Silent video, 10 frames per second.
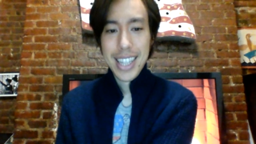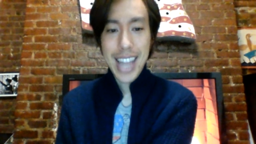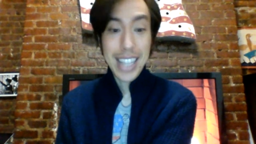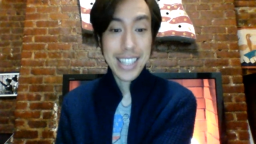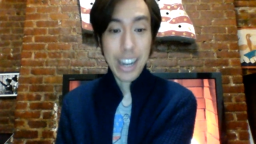
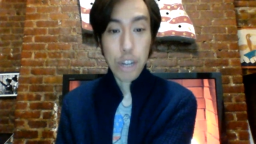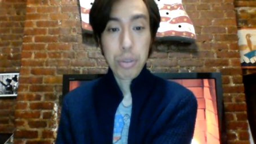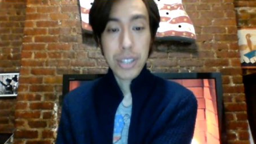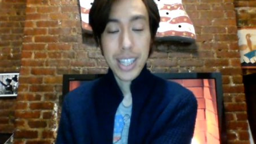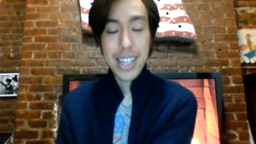that's
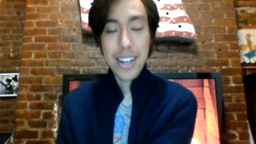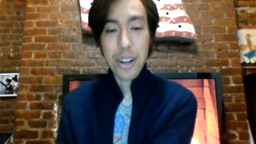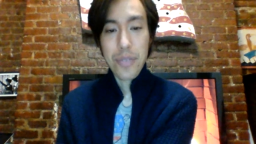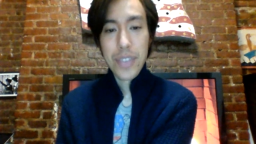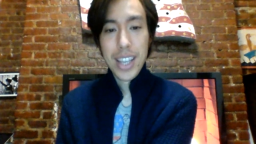terrible to
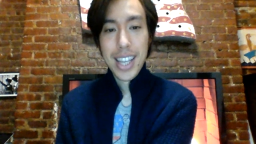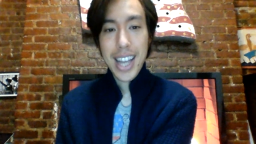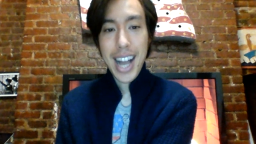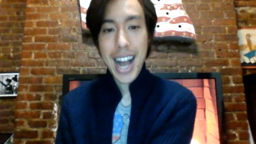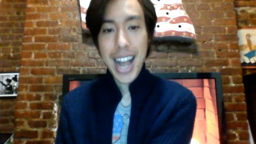hear.
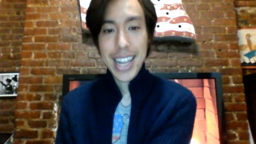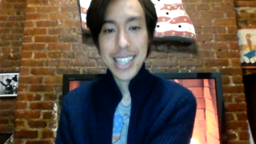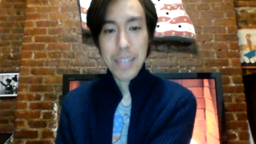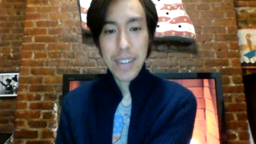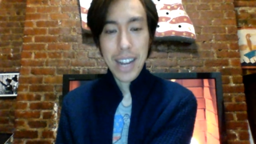I
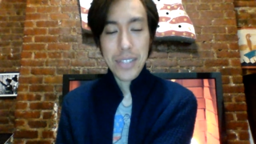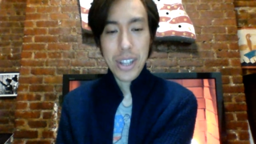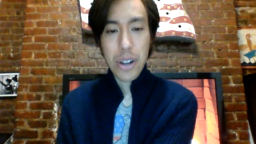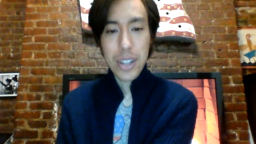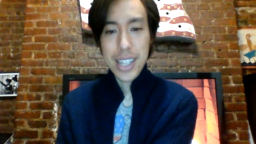guess I'm going to have
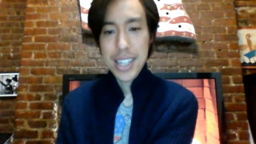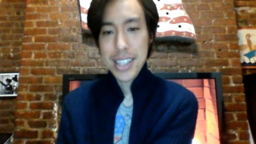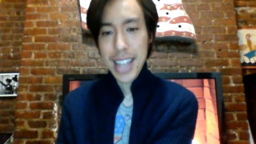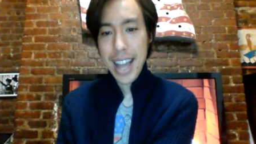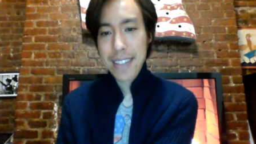to go look
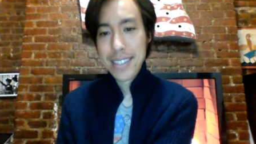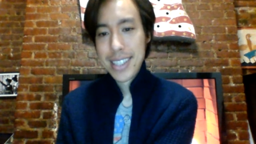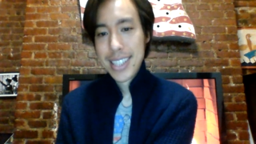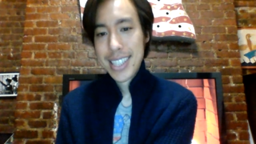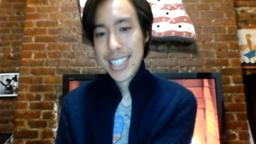into that.
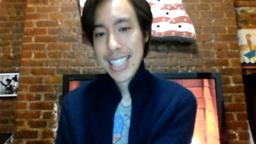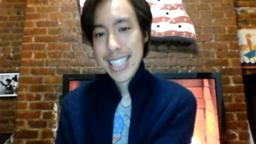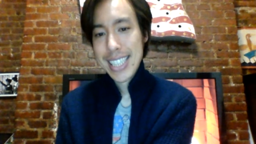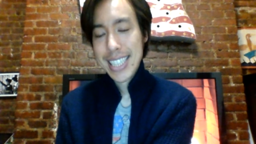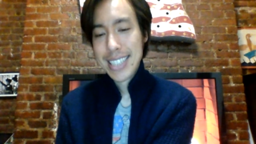
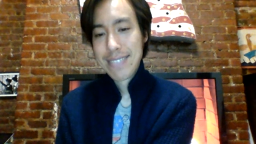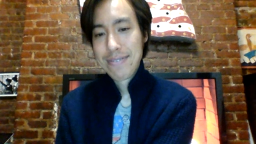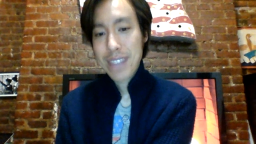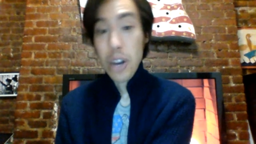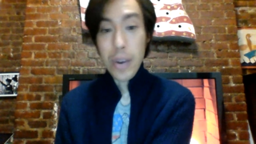
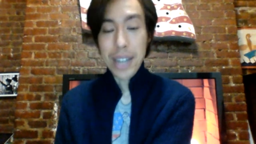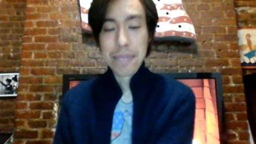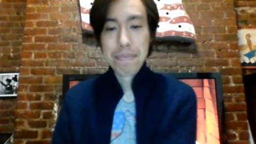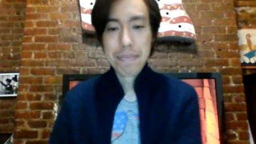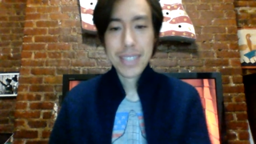Oh,
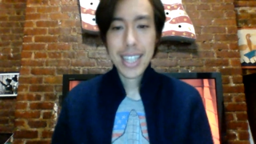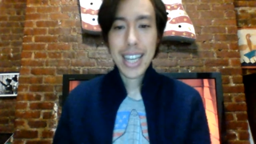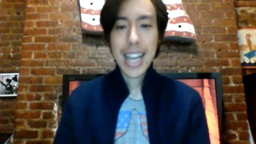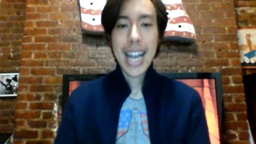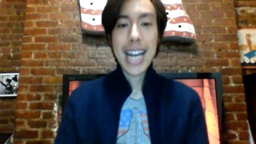well.
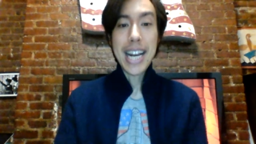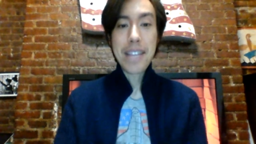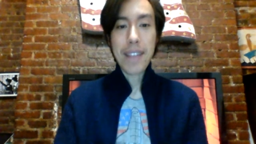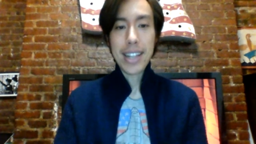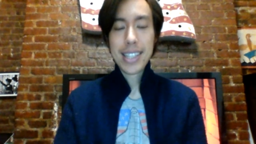In
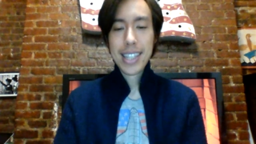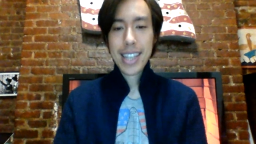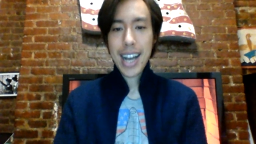any event,